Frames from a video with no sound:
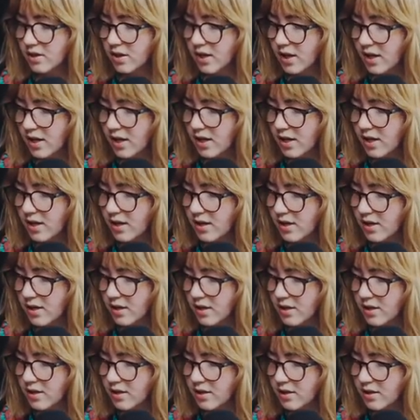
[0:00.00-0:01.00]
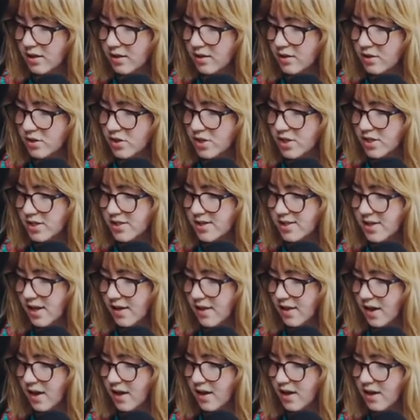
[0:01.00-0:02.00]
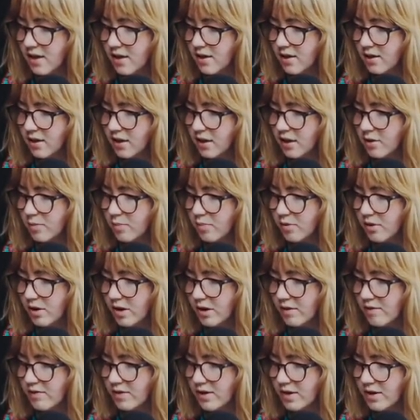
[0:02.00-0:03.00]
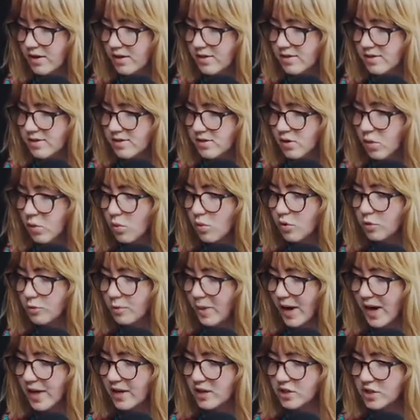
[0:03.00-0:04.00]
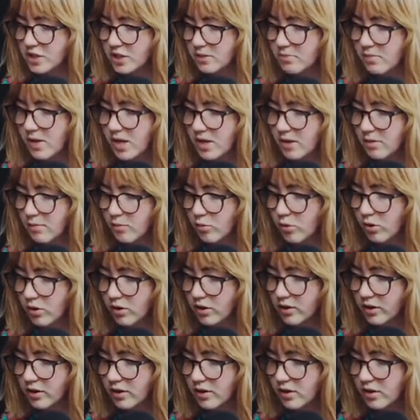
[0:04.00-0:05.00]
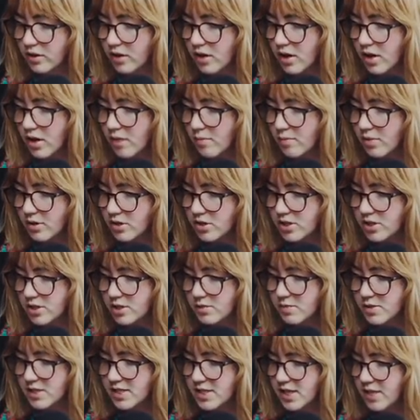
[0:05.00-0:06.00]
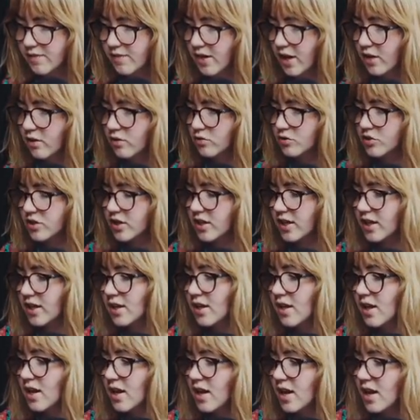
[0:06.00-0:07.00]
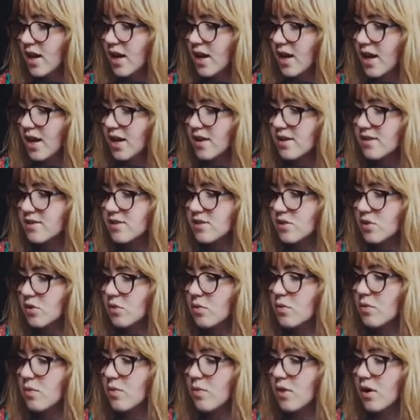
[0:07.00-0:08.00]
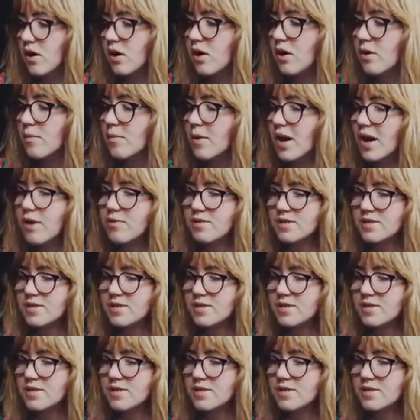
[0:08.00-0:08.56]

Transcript: and she said that in like a previous the old packaging made it more clear but just to be safe i don't drink it and so um, i